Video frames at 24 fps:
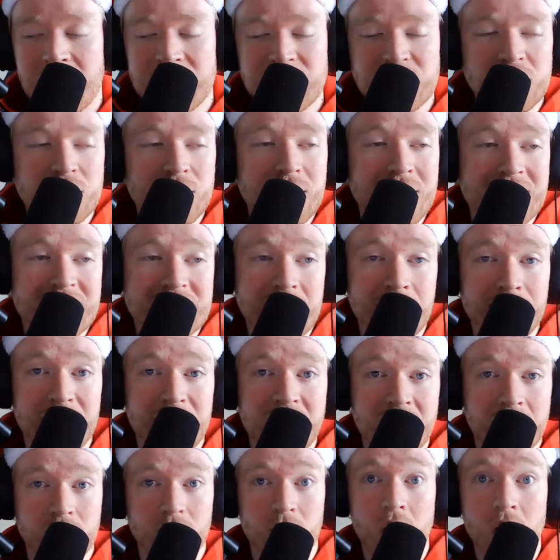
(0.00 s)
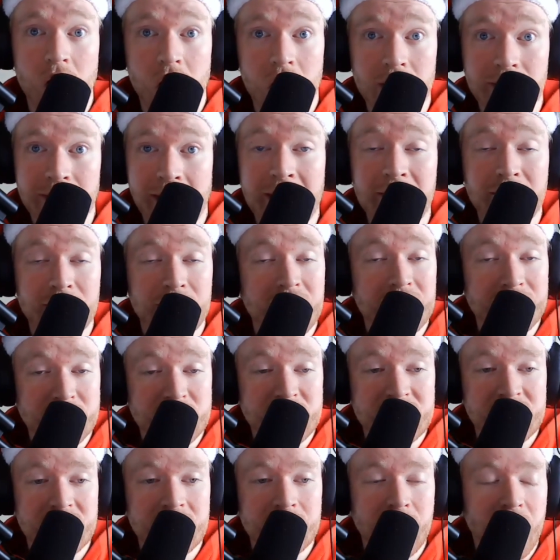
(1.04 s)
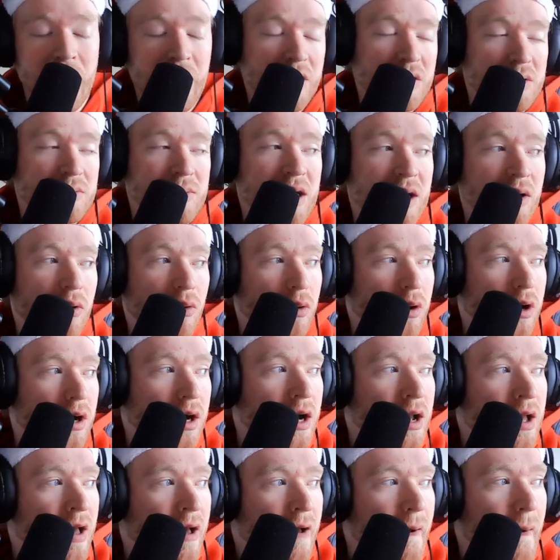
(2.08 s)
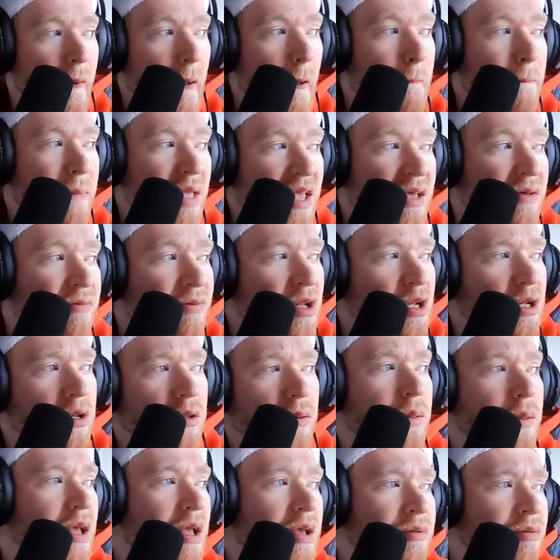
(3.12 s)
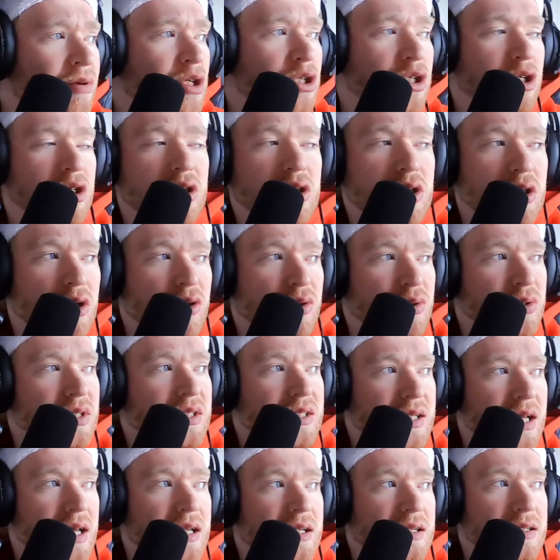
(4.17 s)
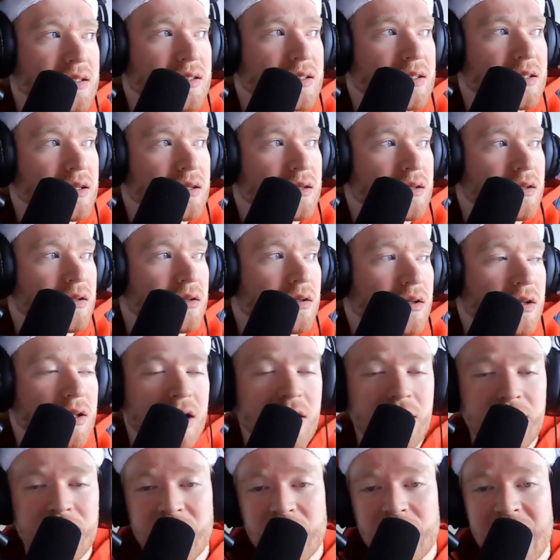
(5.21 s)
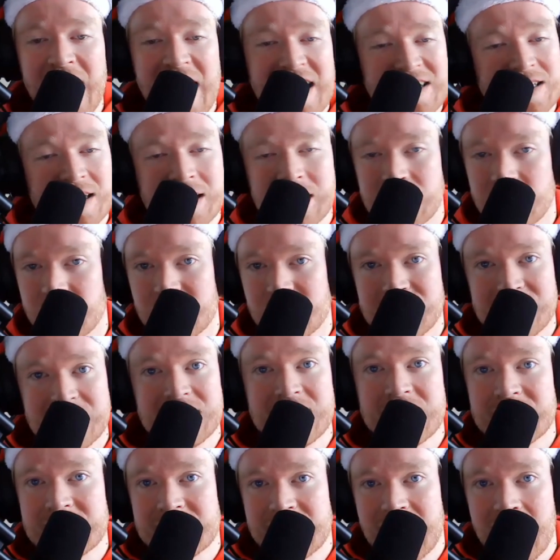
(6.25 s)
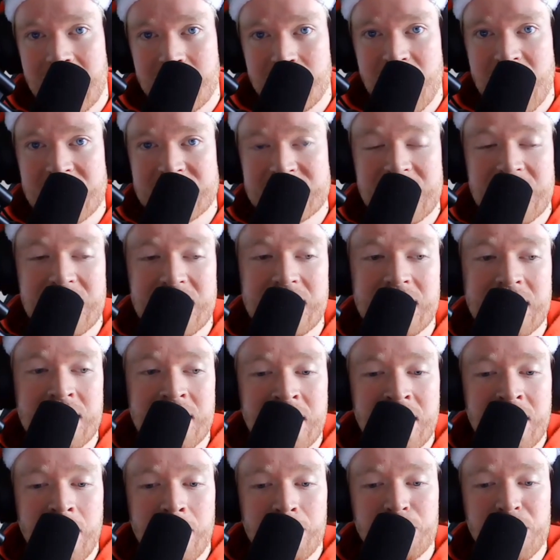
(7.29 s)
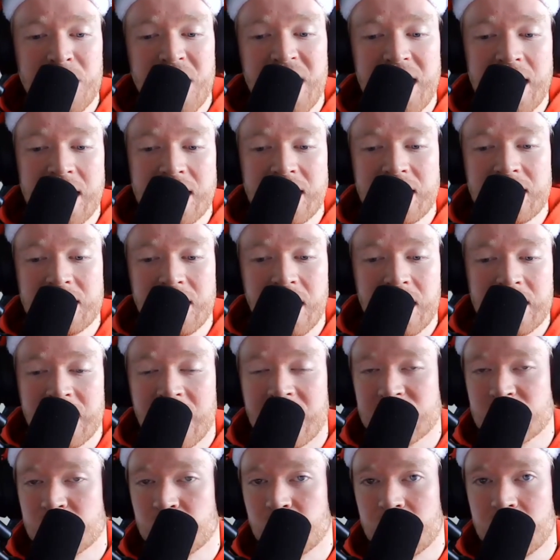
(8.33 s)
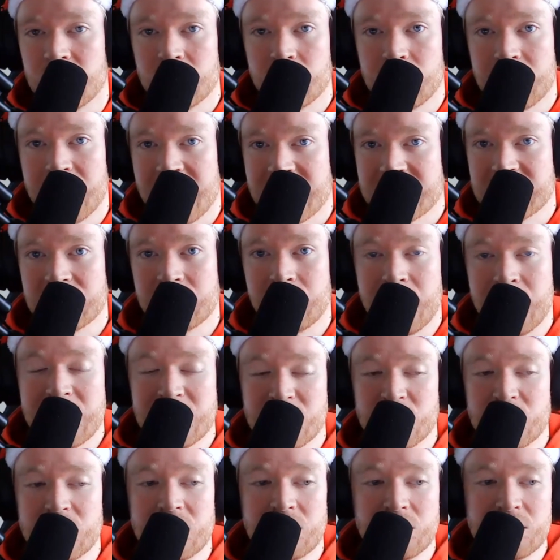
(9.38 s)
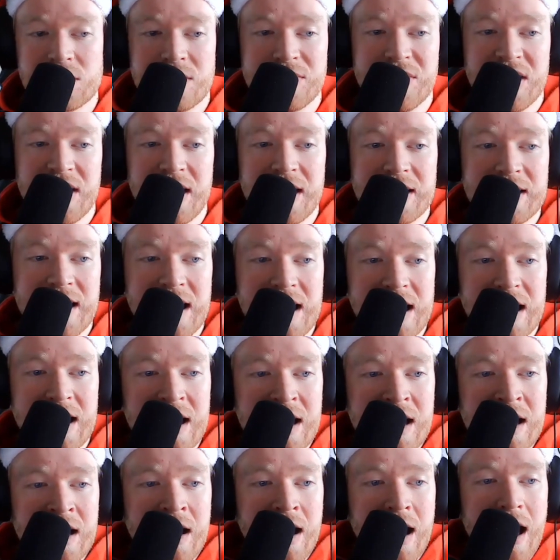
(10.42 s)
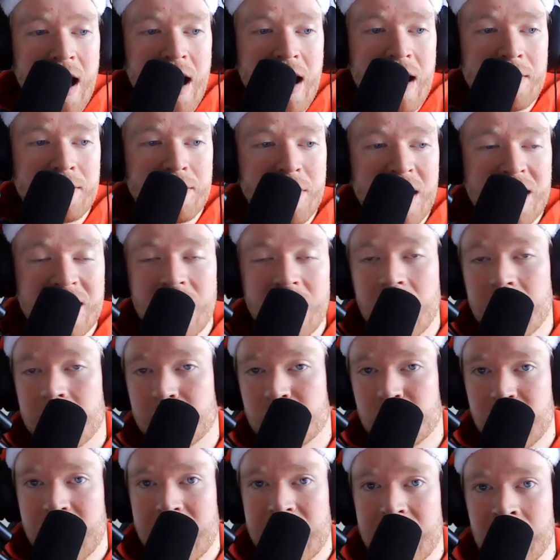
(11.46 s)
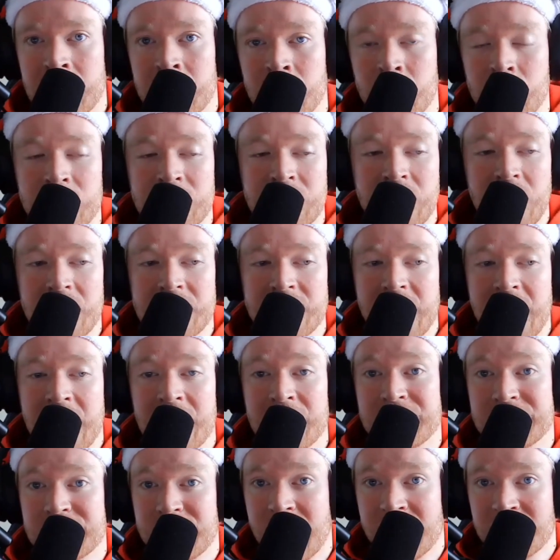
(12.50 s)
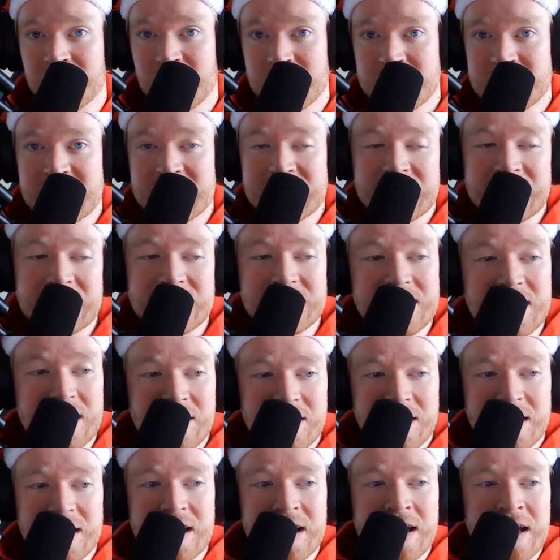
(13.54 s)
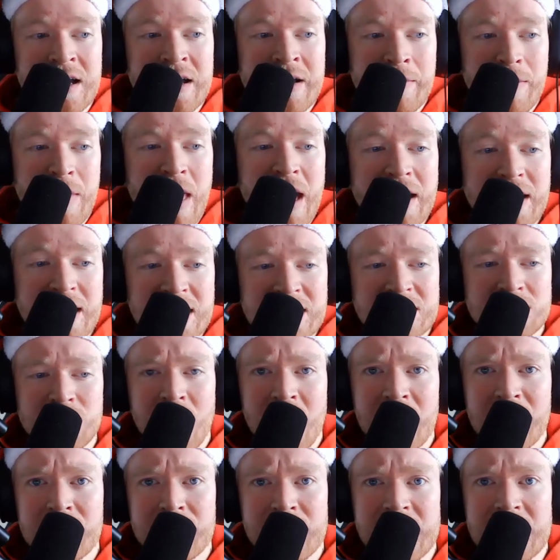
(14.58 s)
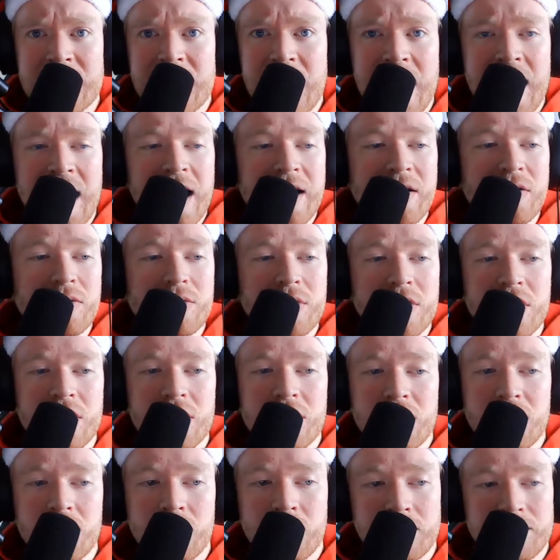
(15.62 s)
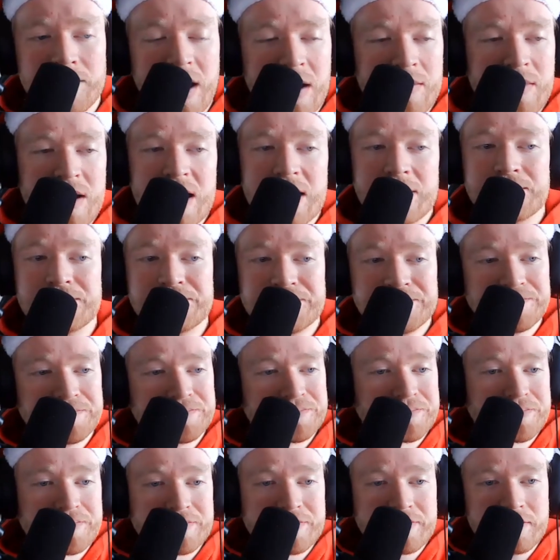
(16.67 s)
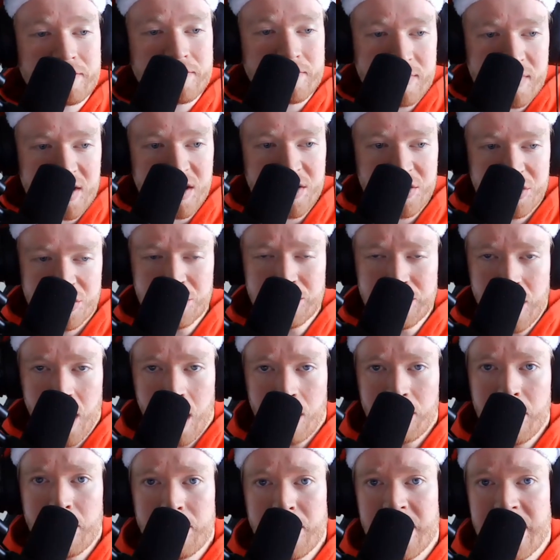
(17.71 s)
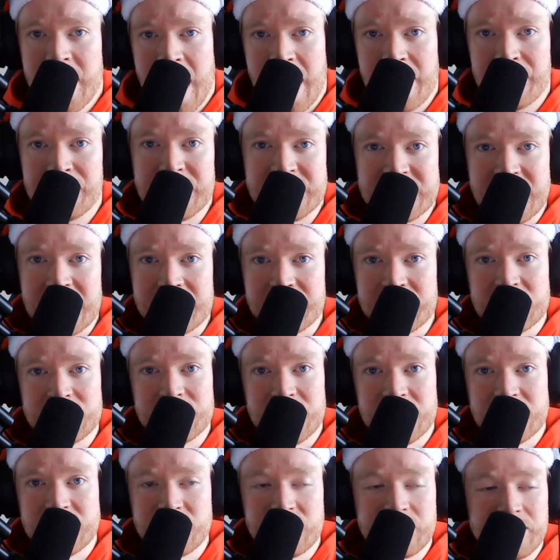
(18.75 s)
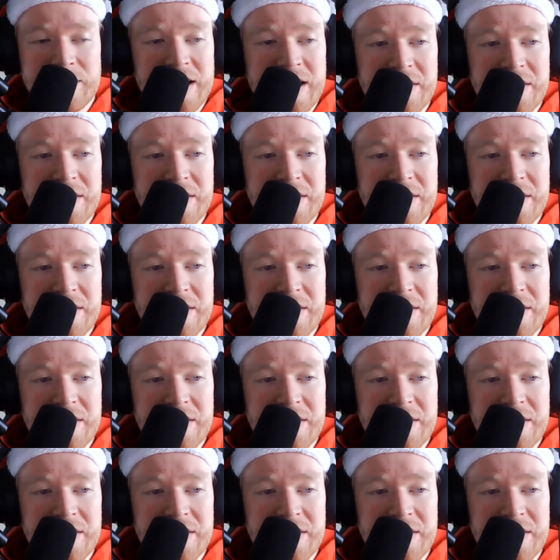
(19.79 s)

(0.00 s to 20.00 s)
doing something wrong, that really particularly bothers me. Or even just uses his, the classic uses his name as a cuss word or an exclamation or something like that, and not a prayer or not out of reverence and sincerity. That does bother me. And I don't know, you probably have the same experience with me